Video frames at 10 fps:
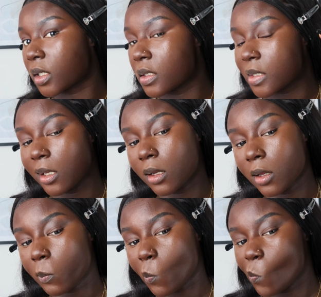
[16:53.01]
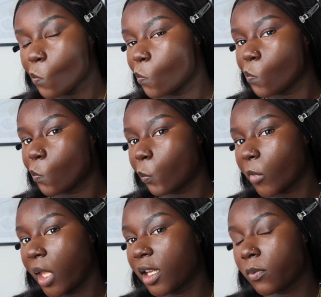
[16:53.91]
to the concealer,
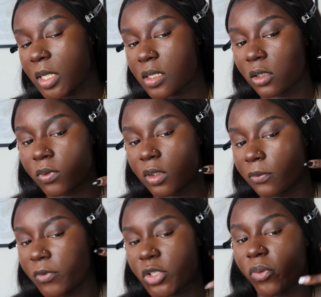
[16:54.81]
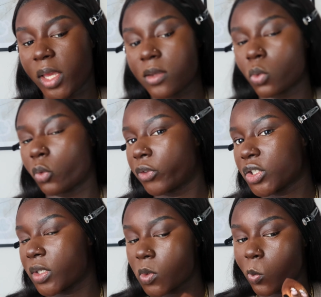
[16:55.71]
kind of give myself fish face or
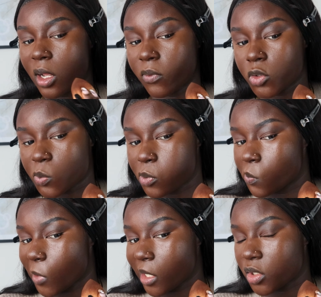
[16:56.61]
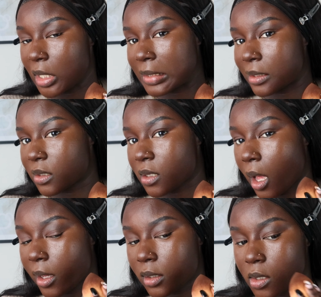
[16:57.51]
fish lips, whatever, just pull my cheek to the
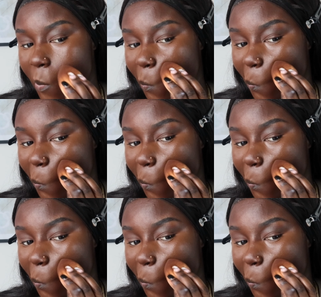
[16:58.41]
side